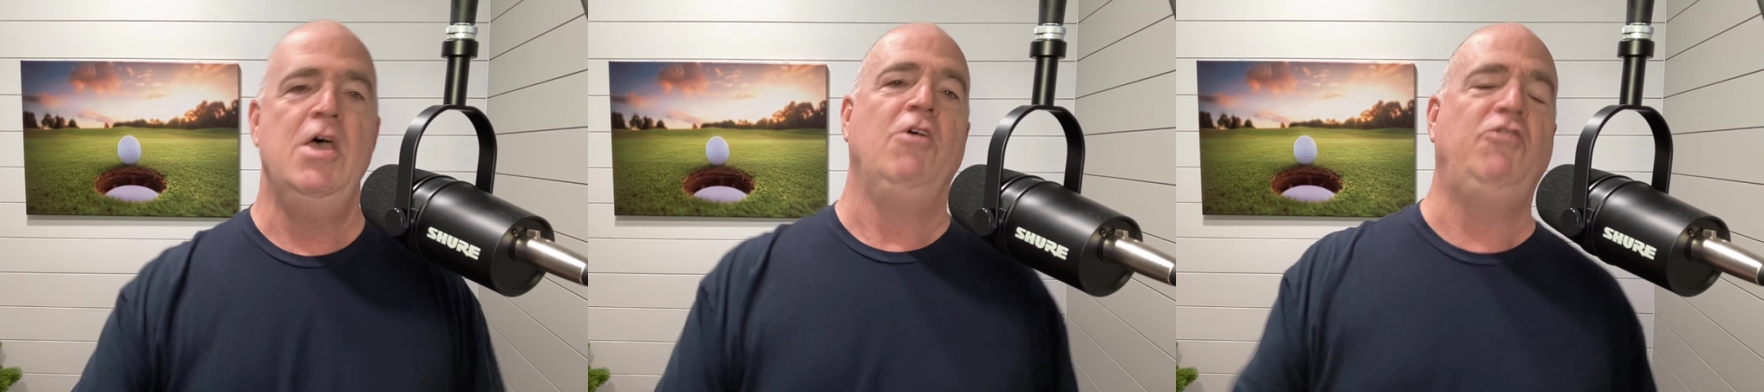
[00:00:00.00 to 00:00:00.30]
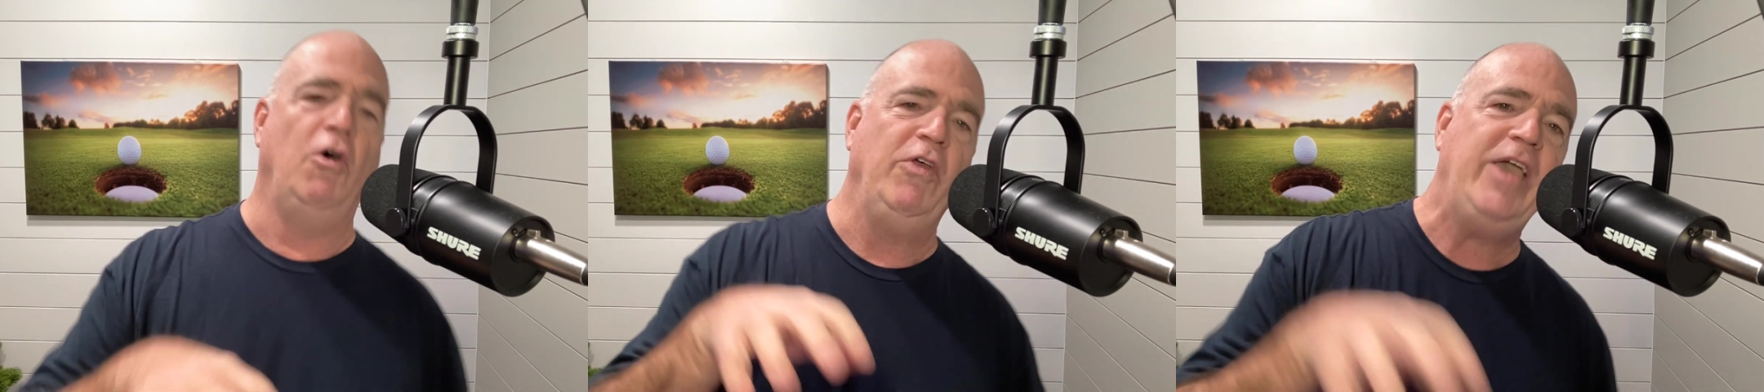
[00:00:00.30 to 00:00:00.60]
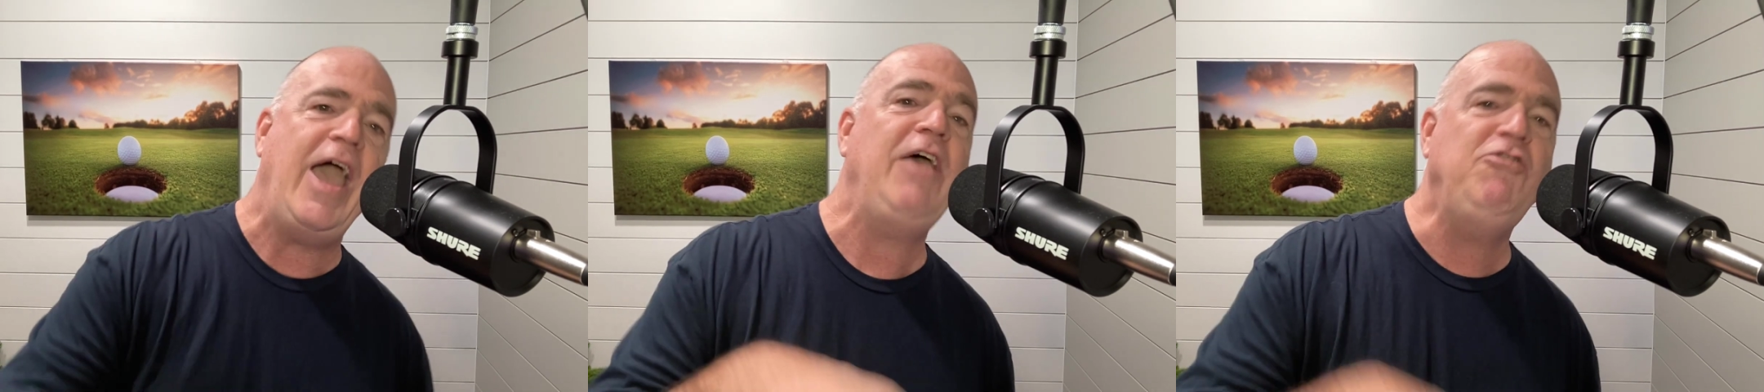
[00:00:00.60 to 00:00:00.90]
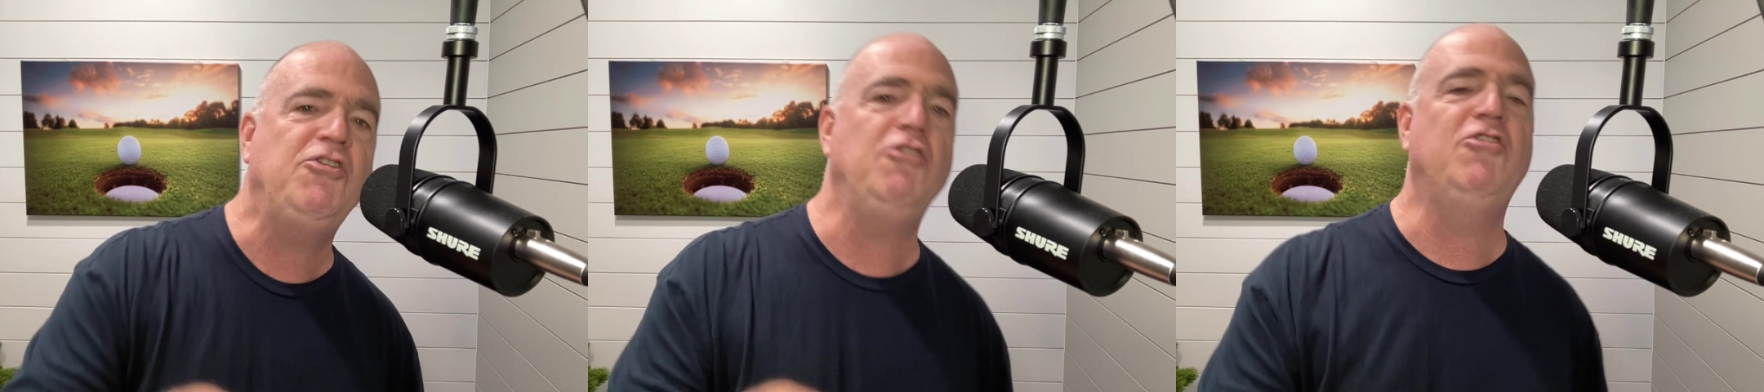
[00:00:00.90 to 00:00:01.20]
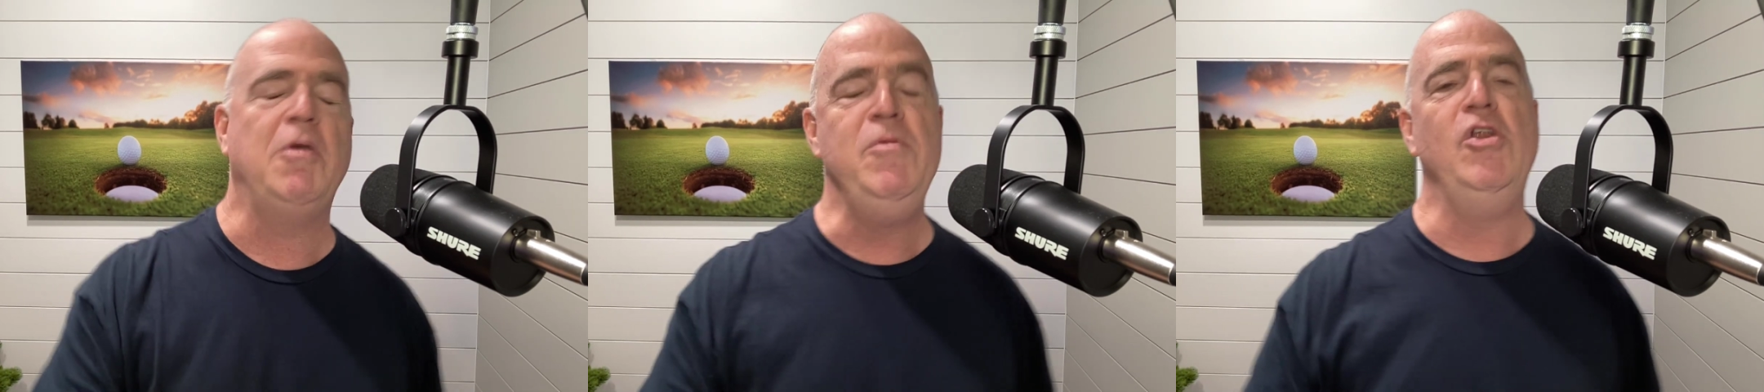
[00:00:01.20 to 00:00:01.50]
So the CAST Church
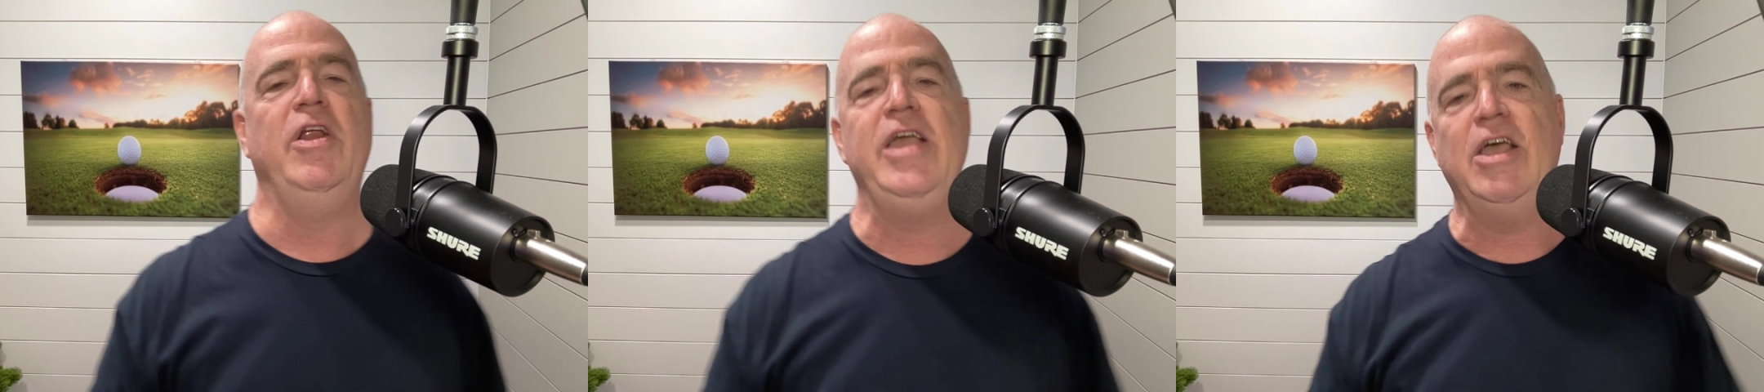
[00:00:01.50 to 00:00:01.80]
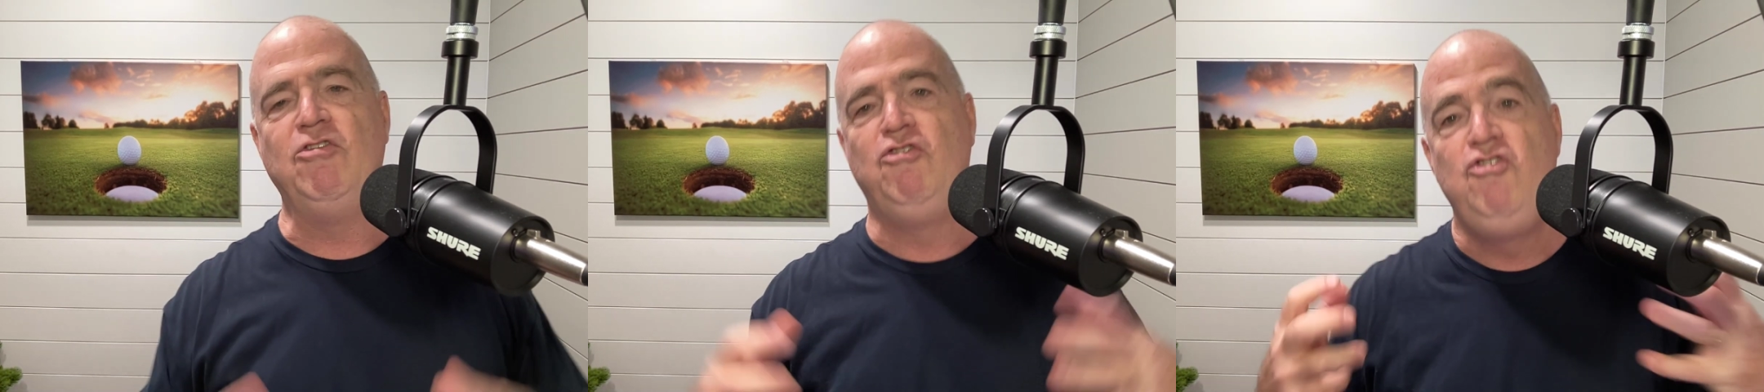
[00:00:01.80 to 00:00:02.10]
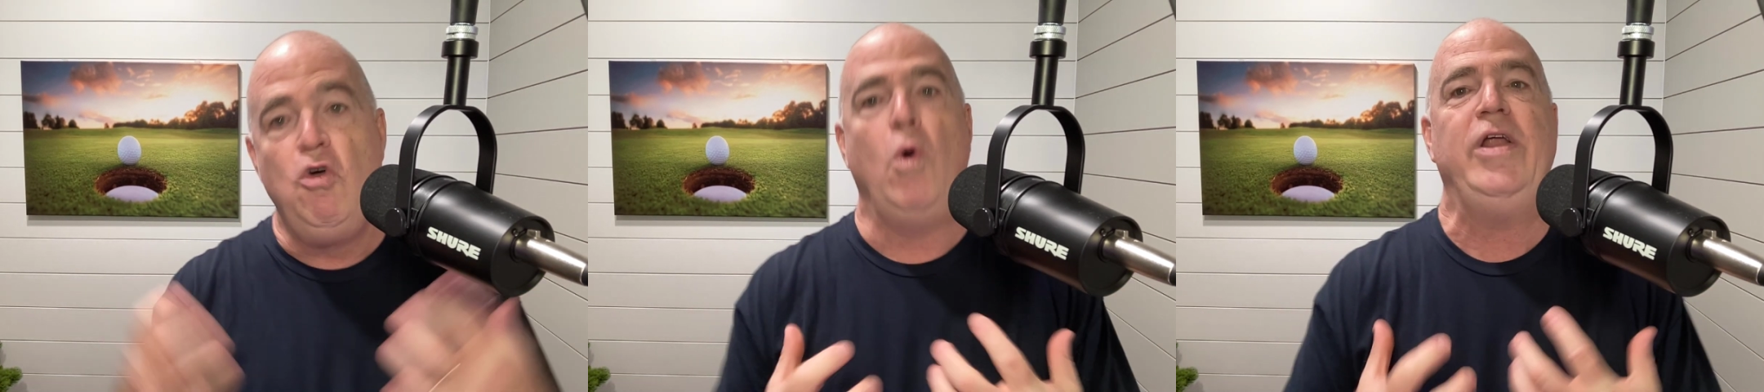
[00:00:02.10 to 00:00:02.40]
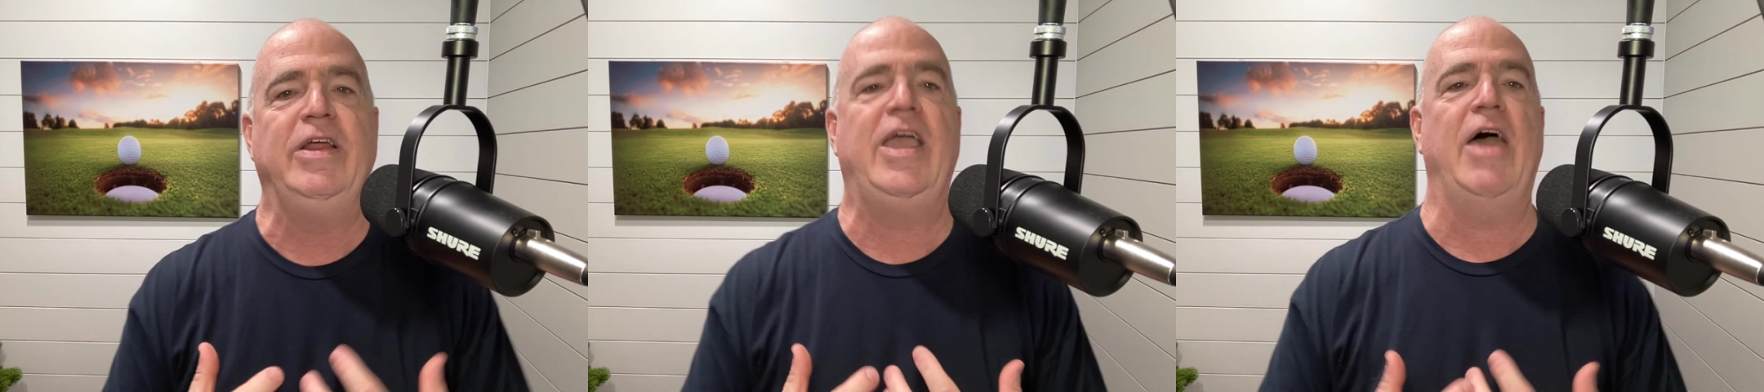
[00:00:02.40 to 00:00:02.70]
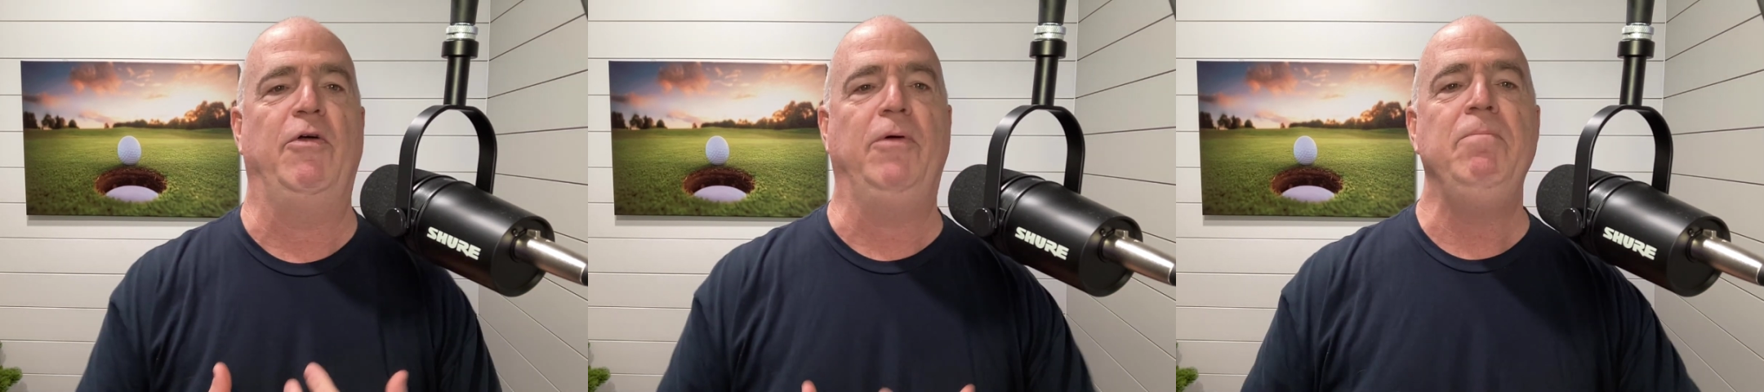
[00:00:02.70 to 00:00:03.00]
community has joined
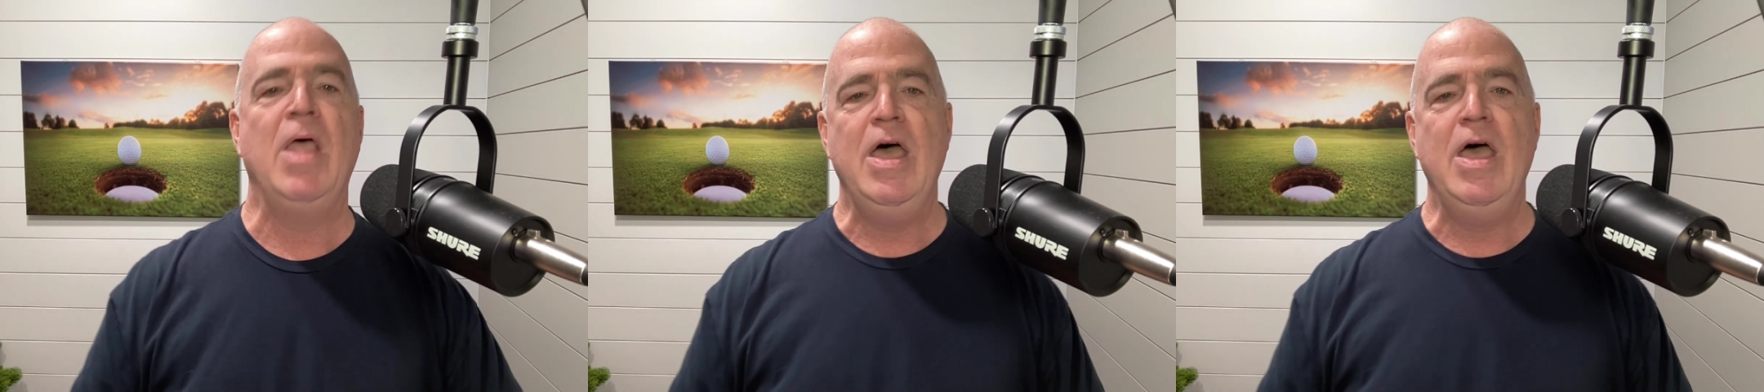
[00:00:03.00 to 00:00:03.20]
together